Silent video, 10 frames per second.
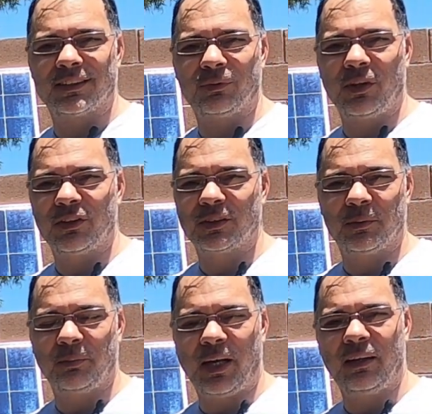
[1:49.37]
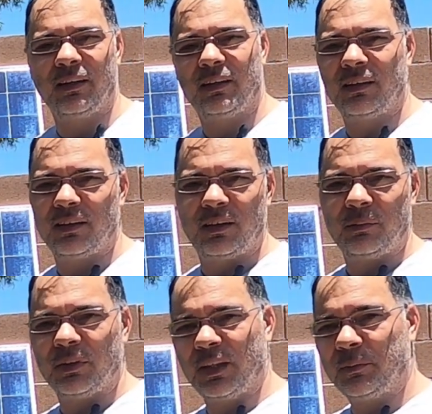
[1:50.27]
the weather has been bad,
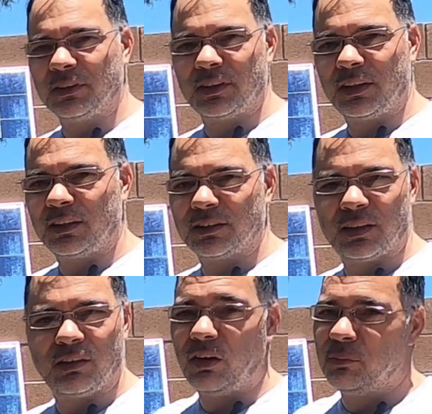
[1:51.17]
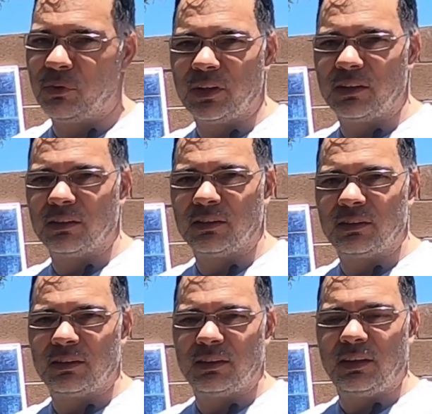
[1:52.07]
but they've been sitting in the sun all morning,
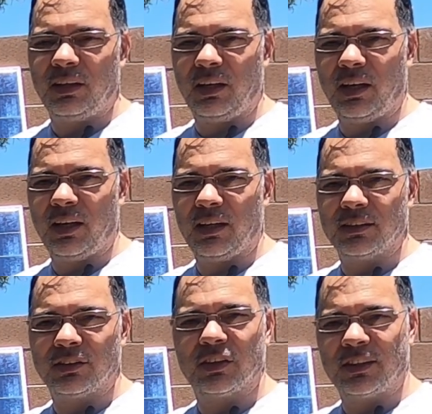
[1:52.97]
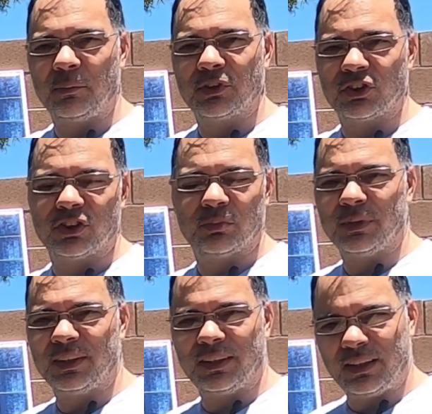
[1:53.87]
and so the temperature should
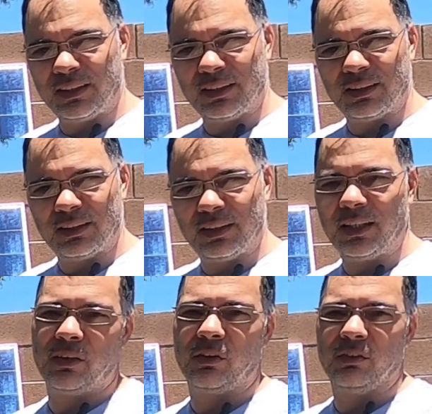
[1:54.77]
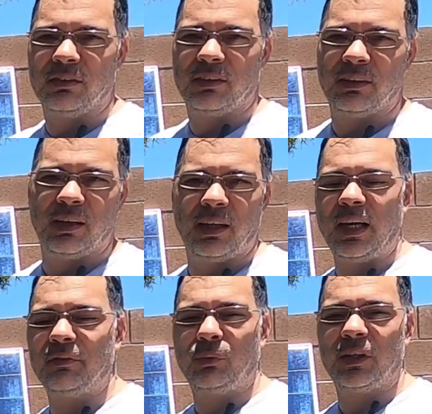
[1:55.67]
be identical. I have
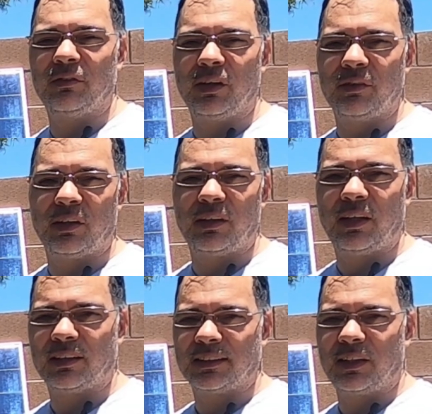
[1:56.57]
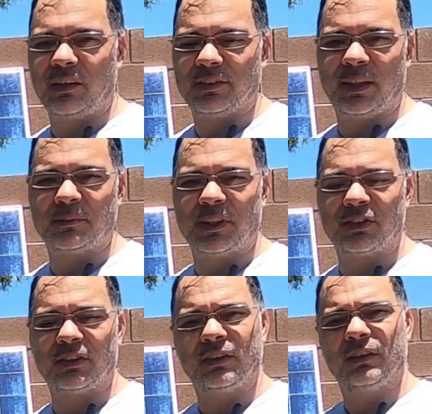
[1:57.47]
no way to verify that because I don't have a temp
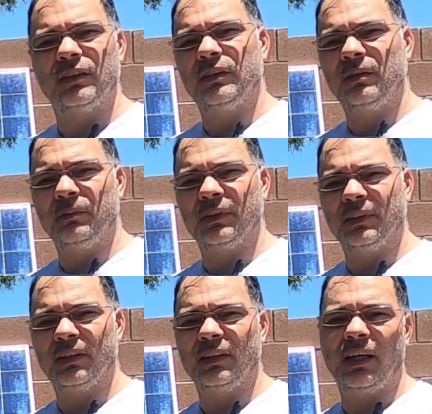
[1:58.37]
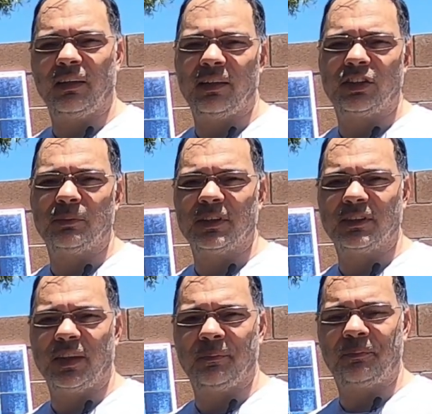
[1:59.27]
sensor, but uh, yeah, they should be the
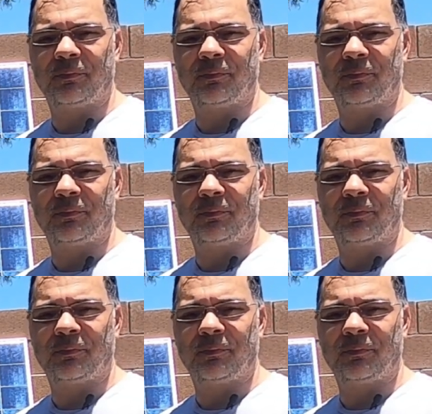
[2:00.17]
same.